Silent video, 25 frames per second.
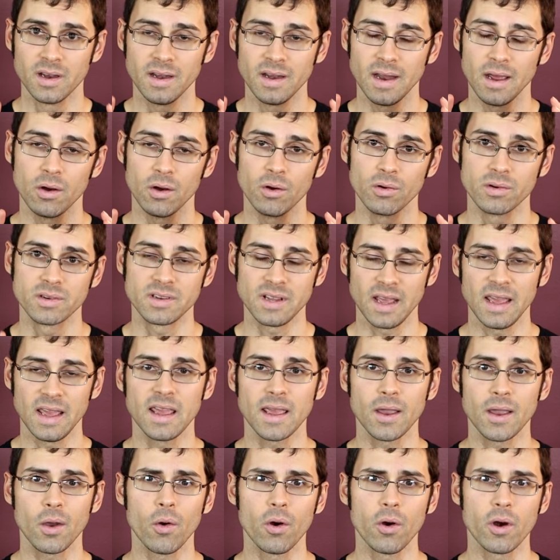Now,
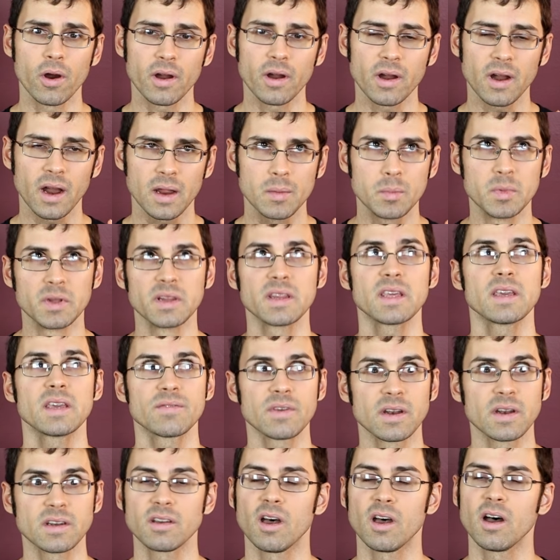tangor, I
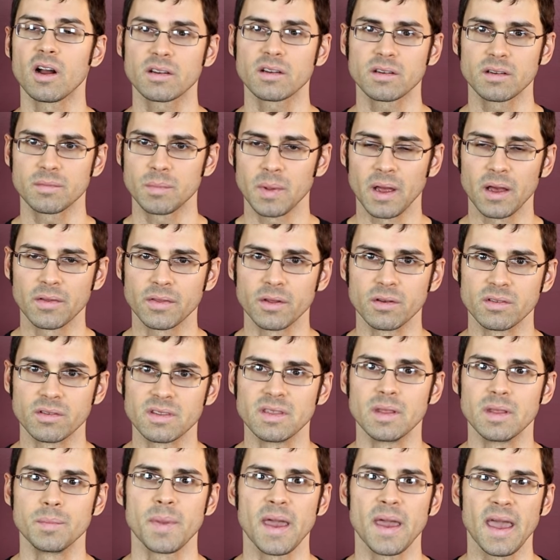believe I talked about those
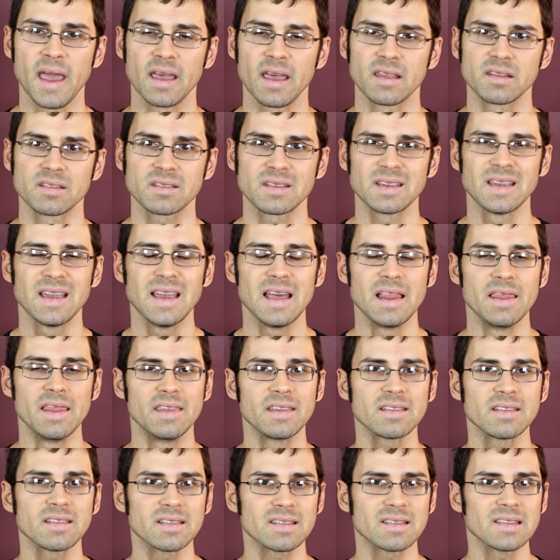in the past.
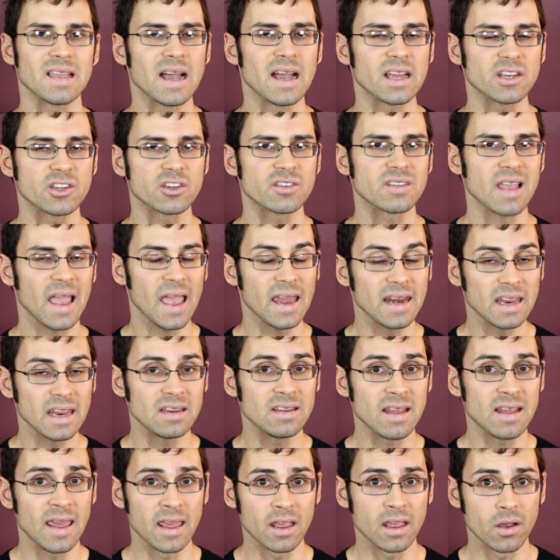This is not just
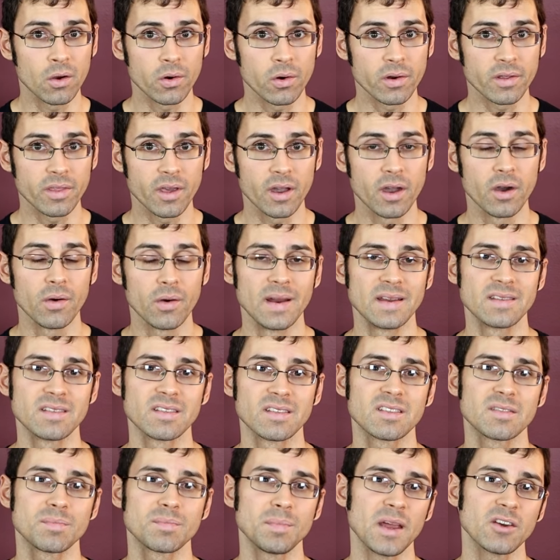any tangor though, it's
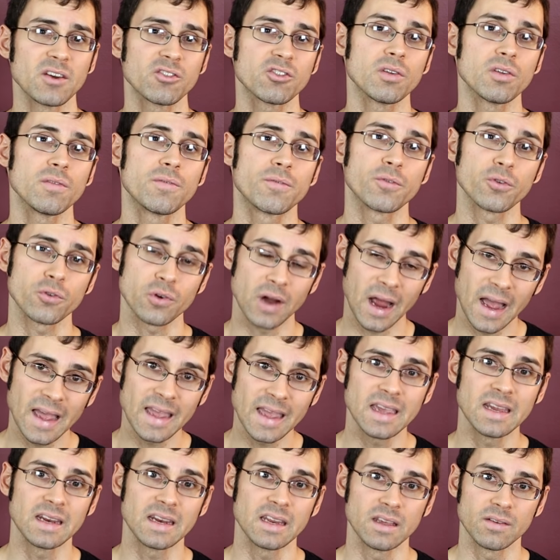a special
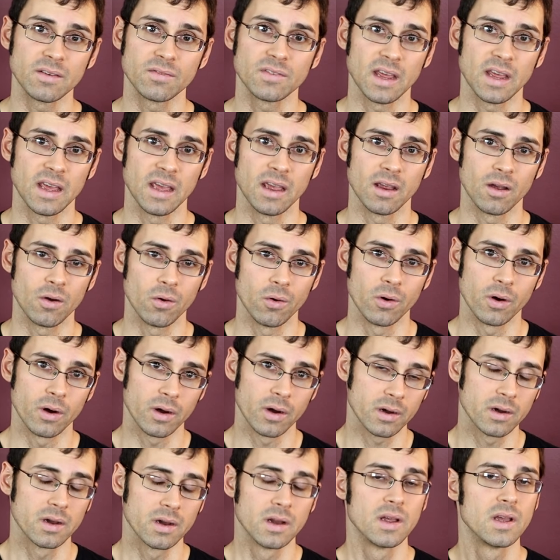variety of
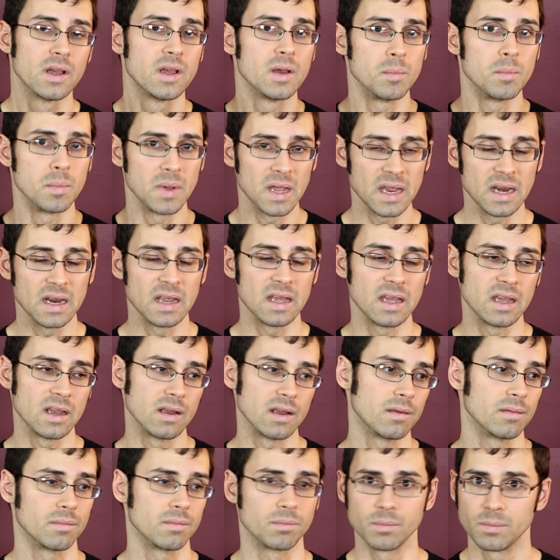tangor,
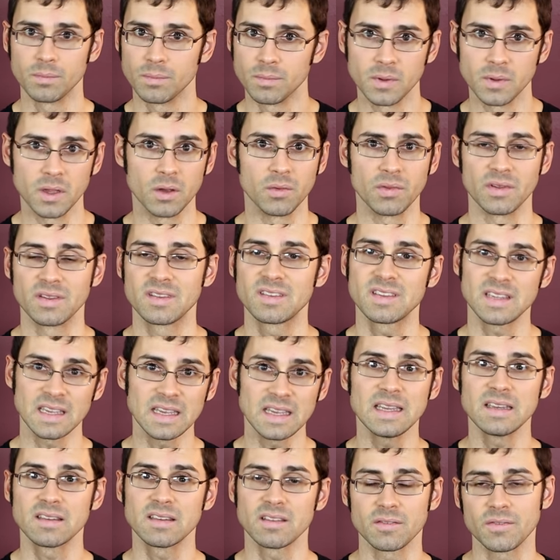meaning, you know, the
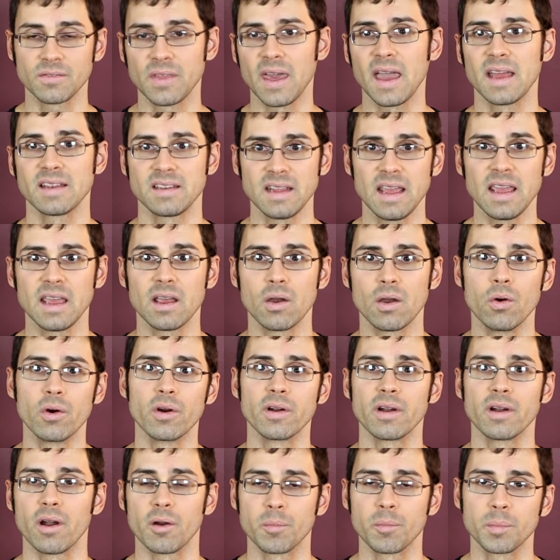seeds of that
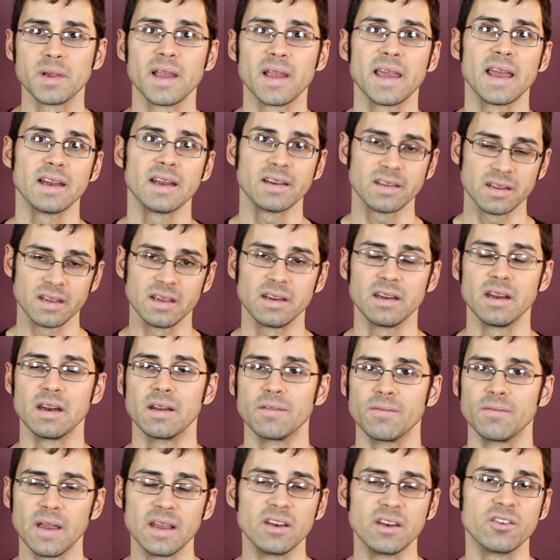tangor are planted
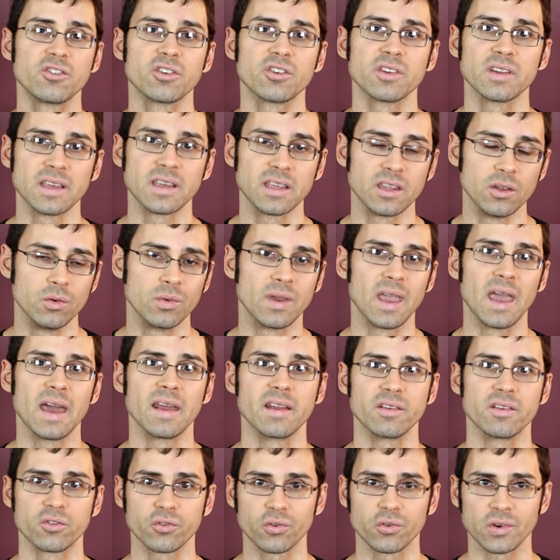and eventually you
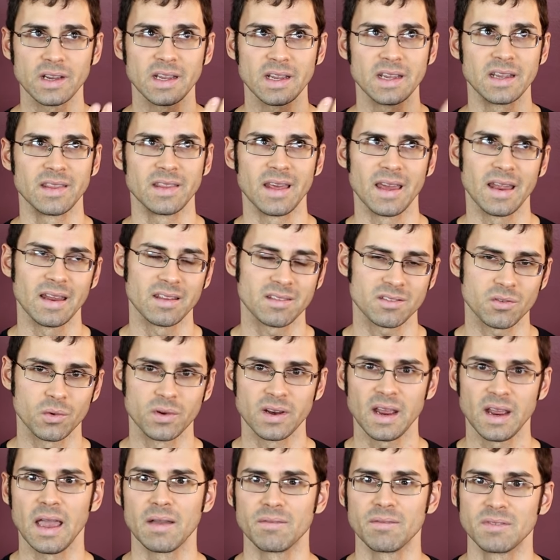get a tree that is
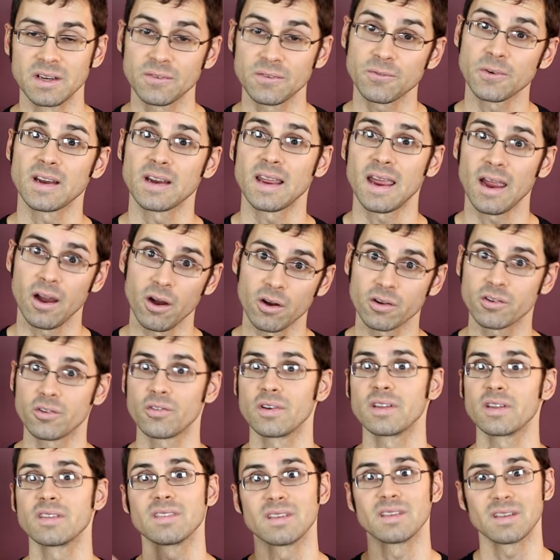going to have different
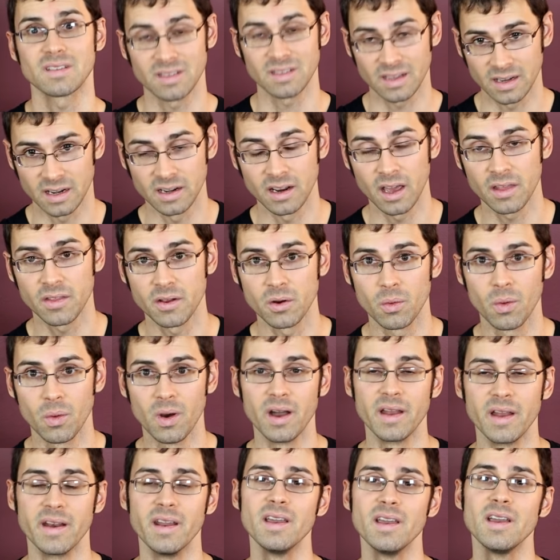characteristics than another
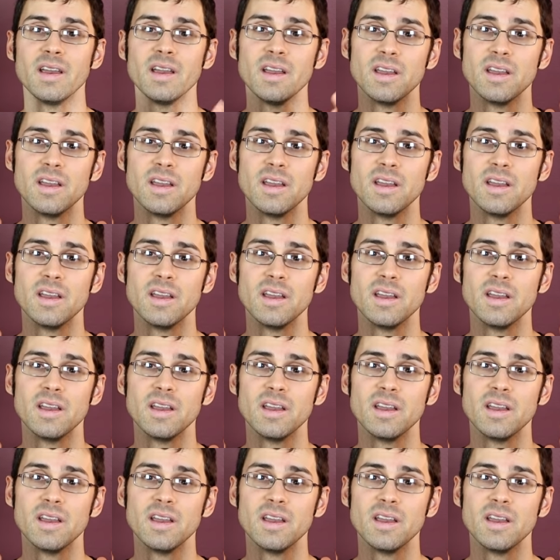one.